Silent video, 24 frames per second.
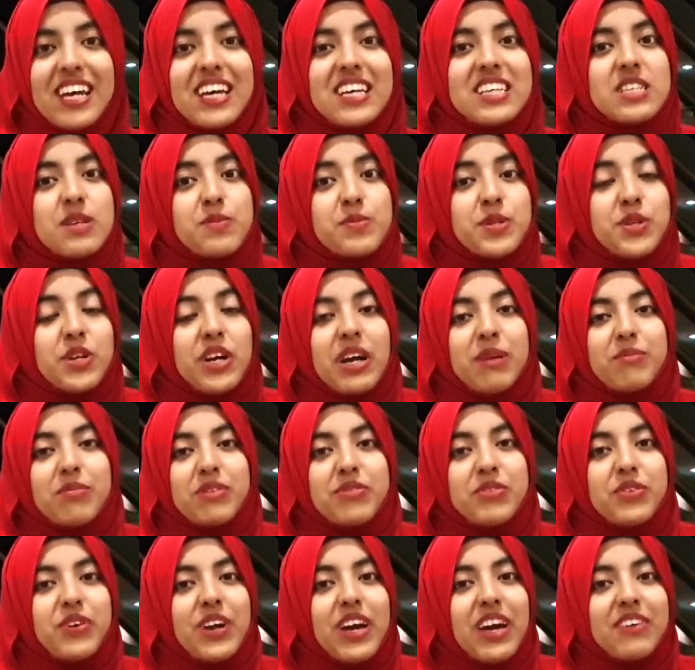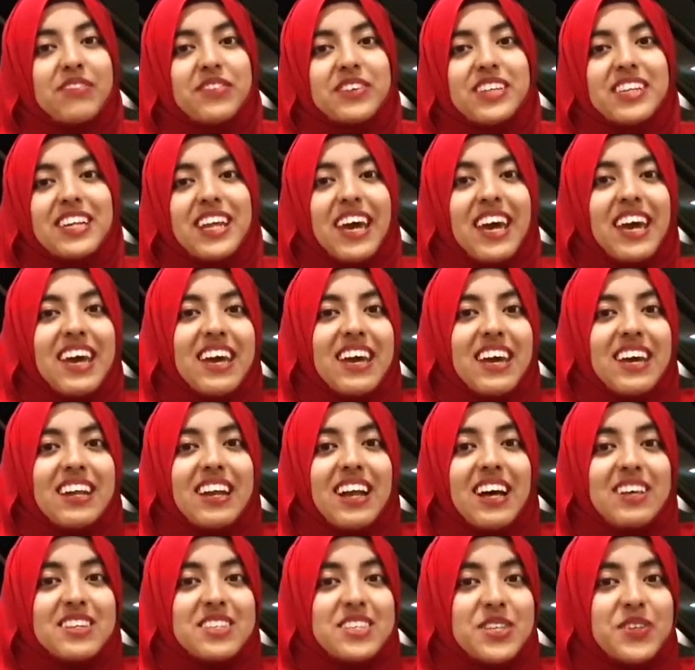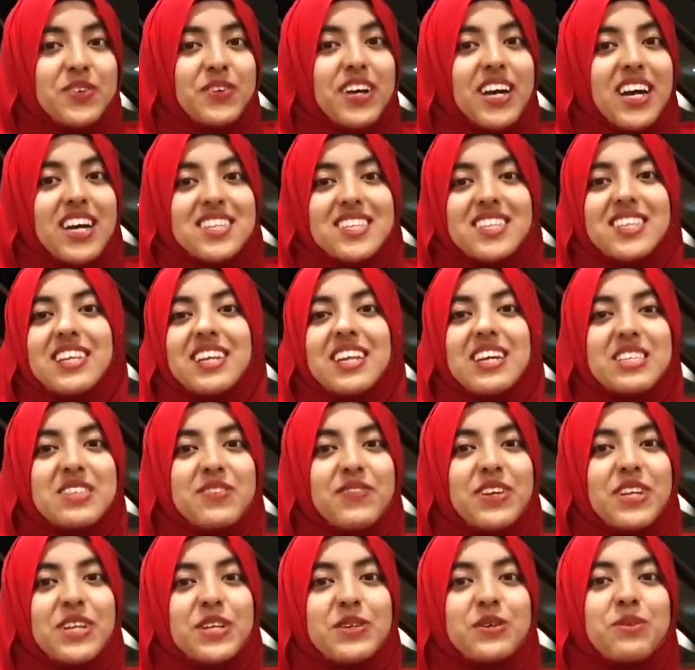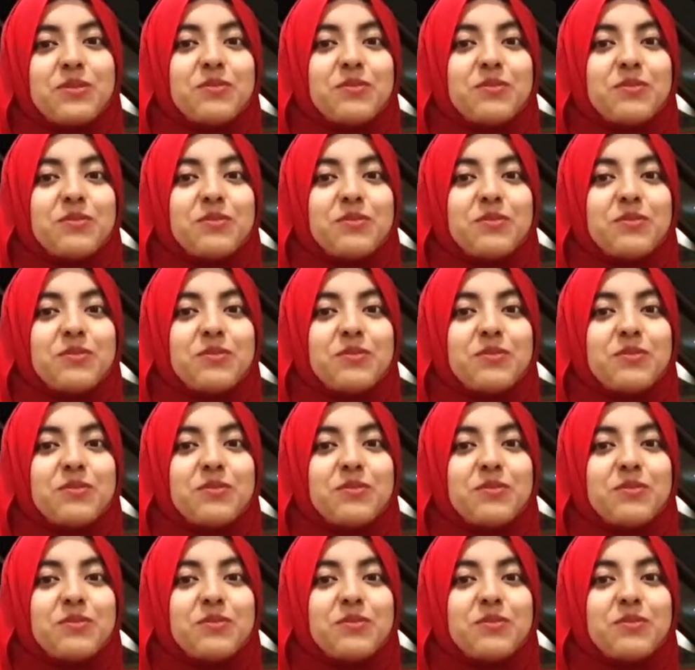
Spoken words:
subscribe if you haven't, and I'll see you guys in the next video.